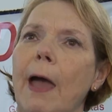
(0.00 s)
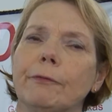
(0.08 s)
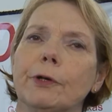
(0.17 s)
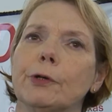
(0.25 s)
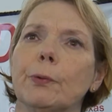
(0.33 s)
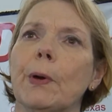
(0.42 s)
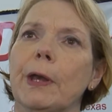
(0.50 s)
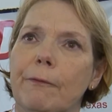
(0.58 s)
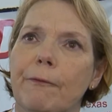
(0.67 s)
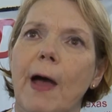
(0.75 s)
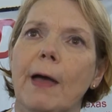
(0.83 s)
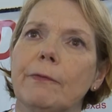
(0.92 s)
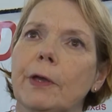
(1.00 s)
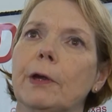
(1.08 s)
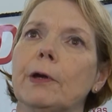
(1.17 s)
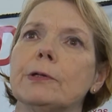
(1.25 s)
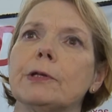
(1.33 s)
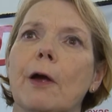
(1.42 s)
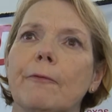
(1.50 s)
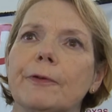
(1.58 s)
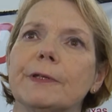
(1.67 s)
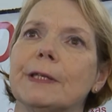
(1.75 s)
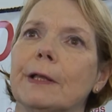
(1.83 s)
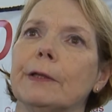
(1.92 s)
After 25 years, our
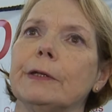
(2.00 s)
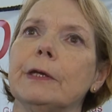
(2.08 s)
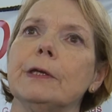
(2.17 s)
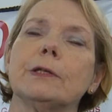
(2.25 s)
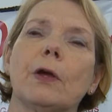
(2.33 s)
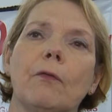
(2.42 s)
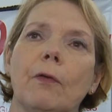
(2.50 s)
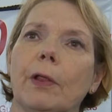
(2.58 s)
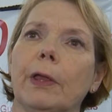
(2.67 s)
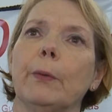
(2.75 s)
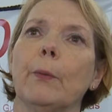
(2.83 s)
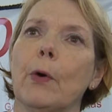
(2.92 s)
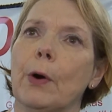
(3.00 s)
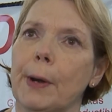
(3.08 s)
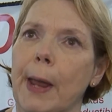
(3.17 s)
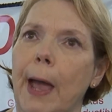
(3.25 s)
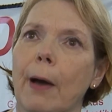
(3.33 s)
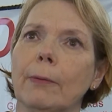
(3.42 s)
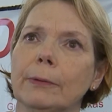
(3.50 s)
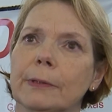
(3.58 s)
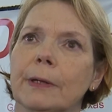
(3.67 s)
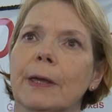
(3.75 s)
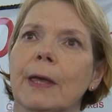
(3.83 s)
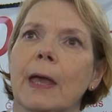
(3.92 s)
facilities are really worn
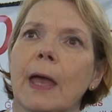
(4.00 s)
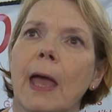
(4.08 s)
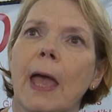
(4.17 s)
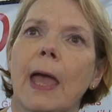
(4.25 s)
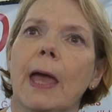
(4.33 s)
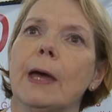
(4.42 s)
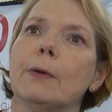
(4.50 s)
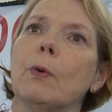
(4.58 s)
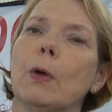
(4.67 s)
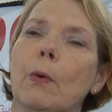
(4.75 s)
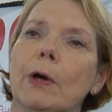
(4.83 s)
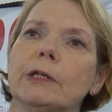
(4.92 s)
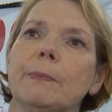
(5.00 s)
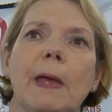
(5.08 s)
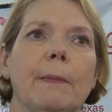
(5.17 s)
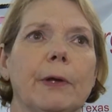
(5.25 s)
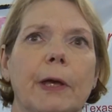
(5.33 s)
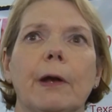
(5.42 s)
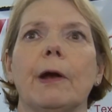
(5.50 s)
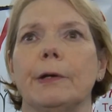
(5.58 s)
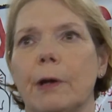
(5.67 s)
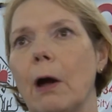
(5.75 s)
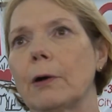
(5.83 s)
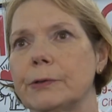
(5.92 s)
out, and we want to be able to get
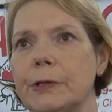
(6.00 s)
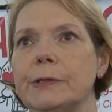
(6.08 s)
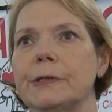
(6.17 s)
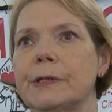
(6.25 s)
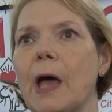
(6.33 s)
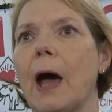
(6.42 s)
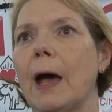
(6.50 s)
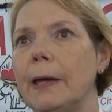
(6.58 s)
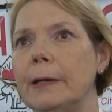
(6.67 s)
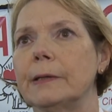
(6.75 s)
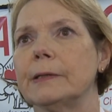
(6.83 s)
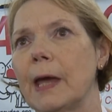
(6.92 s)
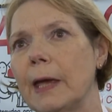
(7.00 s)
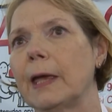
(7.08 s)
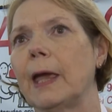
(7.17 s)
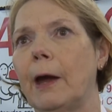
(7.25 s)
our dogs inside and take